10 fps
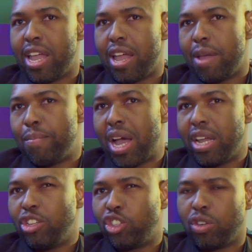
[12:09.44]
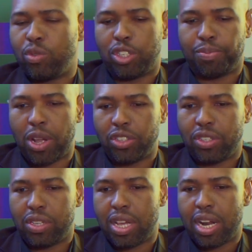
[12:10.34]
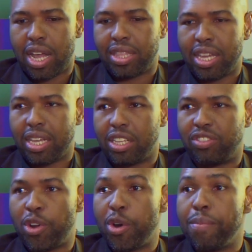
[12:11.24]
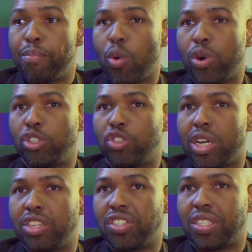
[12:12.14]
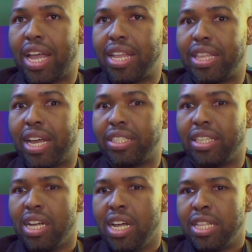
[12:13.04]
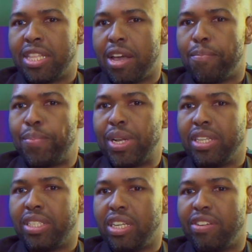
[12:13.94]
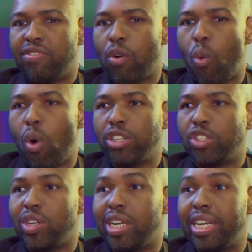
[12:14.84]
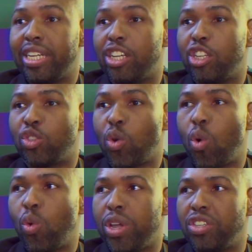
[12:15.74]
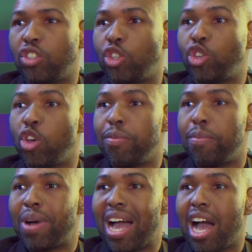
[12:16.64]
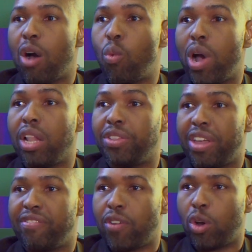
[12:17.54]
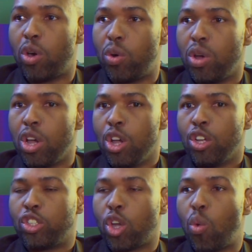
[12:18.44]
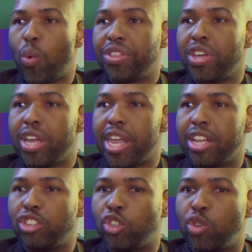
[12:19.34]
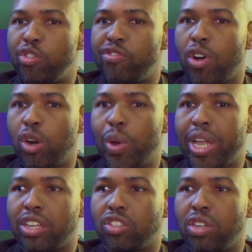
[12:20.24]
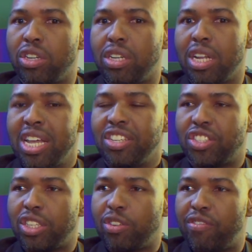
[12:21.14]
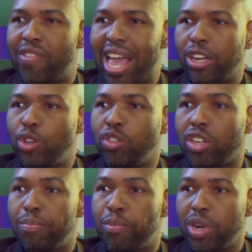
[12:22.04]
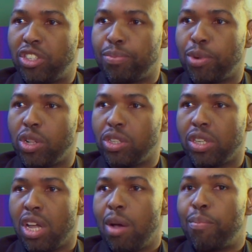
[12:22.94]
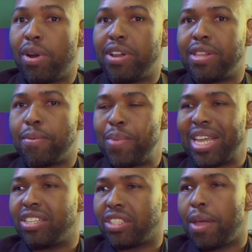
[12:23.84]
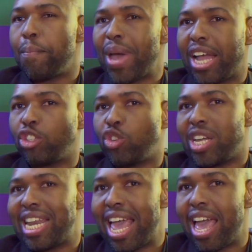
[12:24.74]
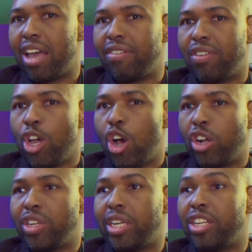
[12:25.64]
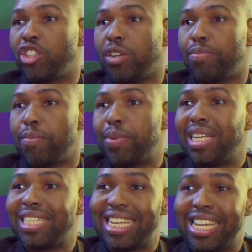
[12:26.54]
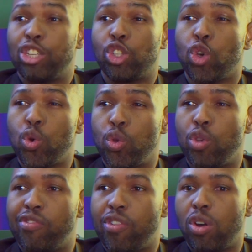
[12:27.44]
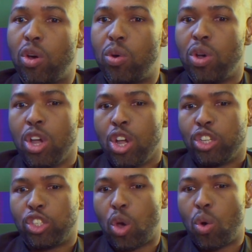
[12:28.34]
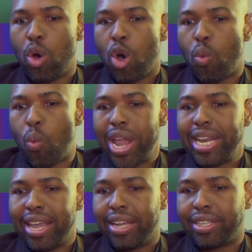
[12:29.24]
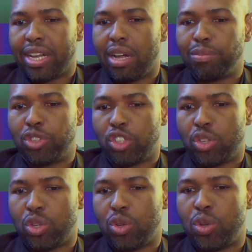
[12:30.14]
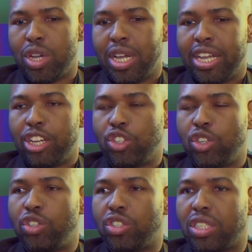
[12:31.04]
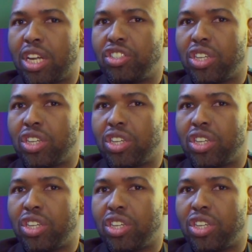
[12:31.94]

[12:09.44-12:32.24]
In my initial response to that, I think it's very important to understand that the ability for one to lead is always determined by how well they follow. So whether it's you following a certain set of values and principles, but the biggest impact you can have on your leadership ability is who you follow. So when it comes to issues such